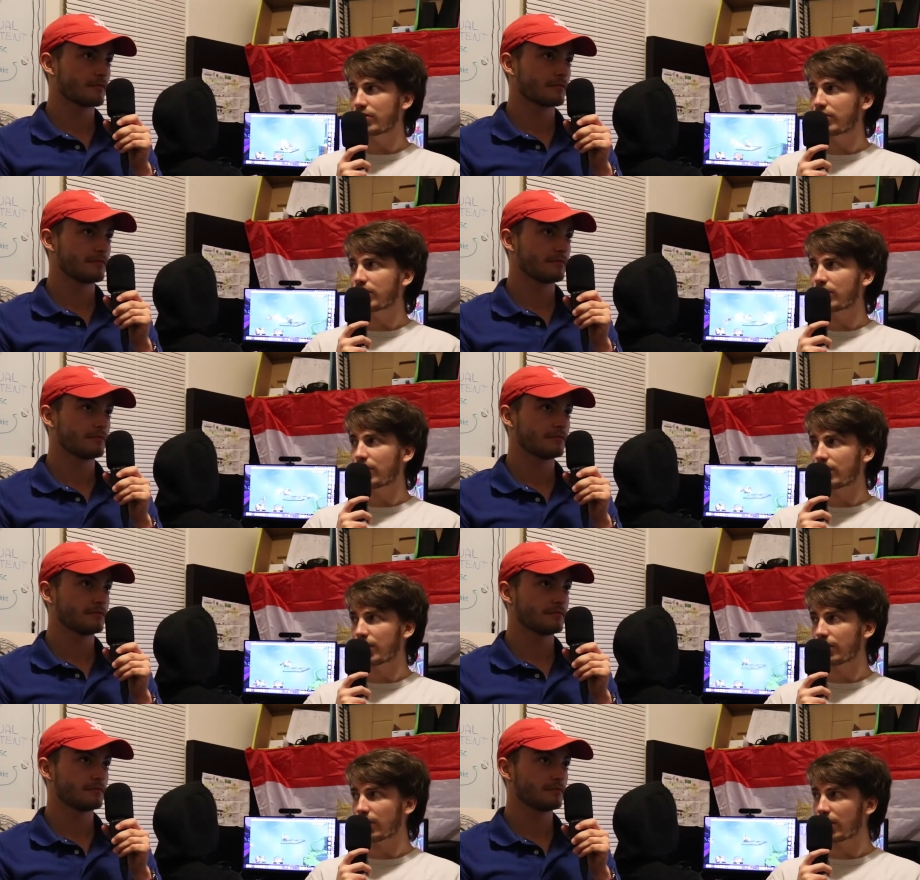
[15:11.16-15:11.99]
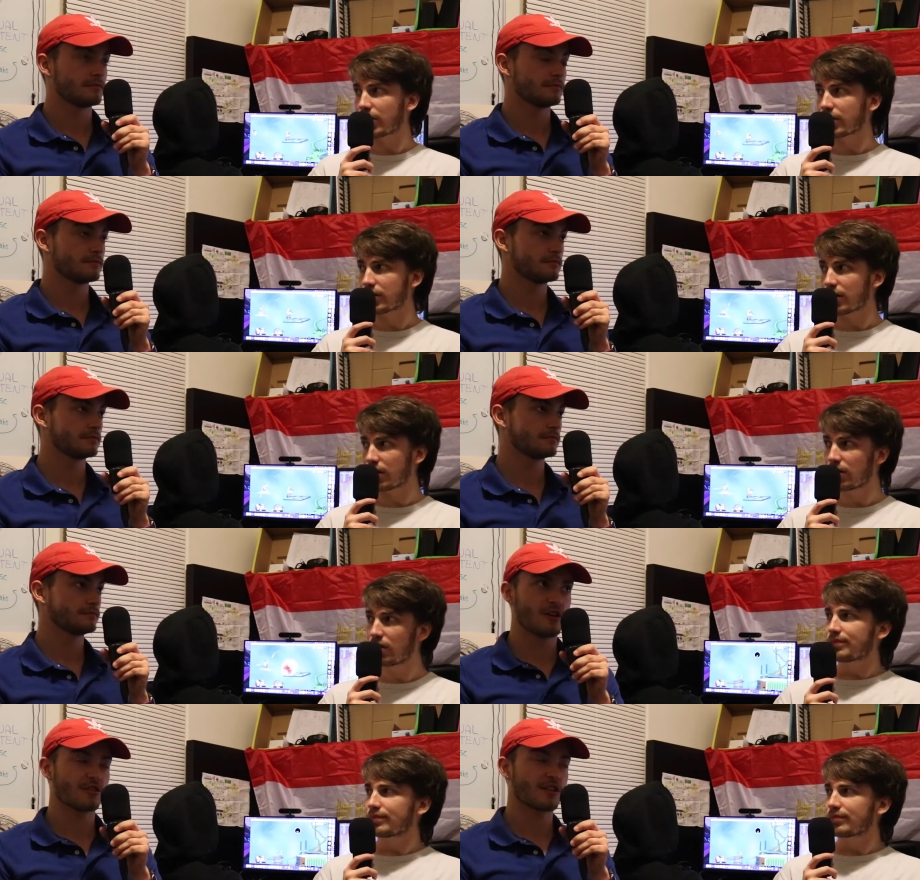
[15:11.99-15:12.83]
Speaker 1: to your favorite artists now?
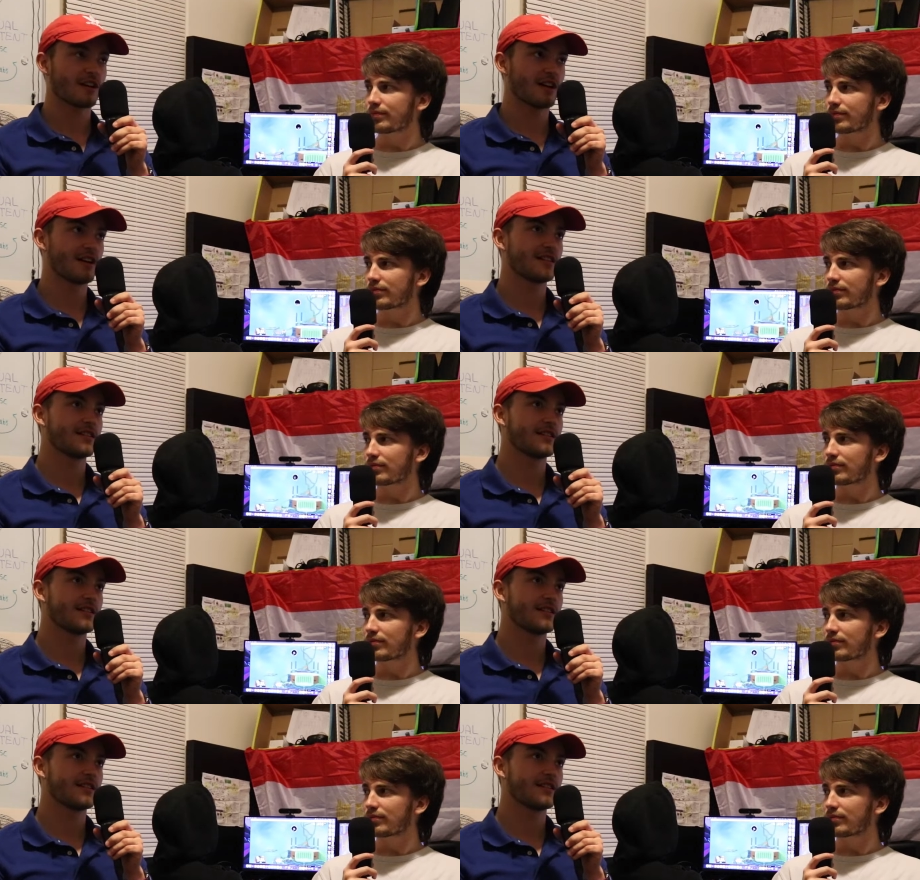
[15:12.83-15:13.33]
Okay.